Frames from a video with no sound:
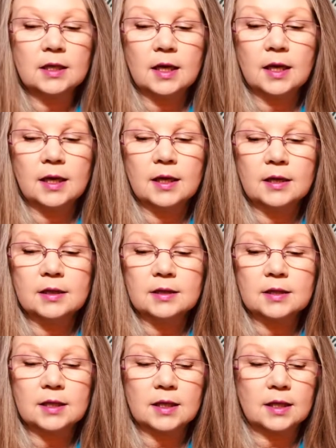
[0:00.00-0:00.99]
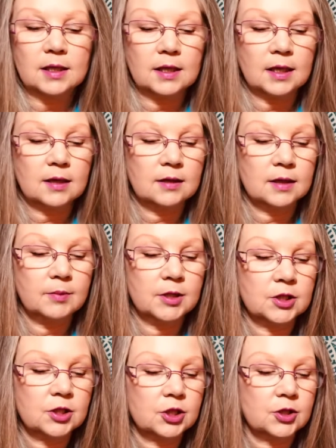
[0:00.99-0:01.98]
And yeah, let me
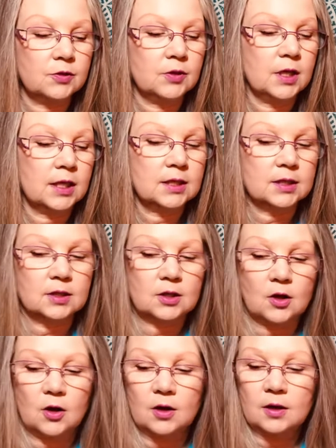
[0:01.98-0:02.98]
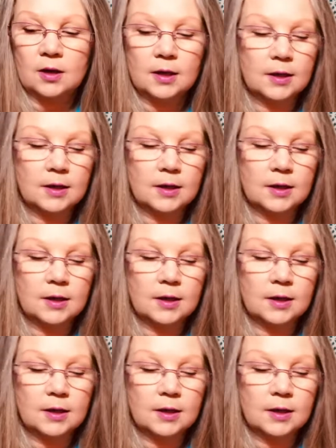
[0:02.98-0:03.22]
just show you guys this card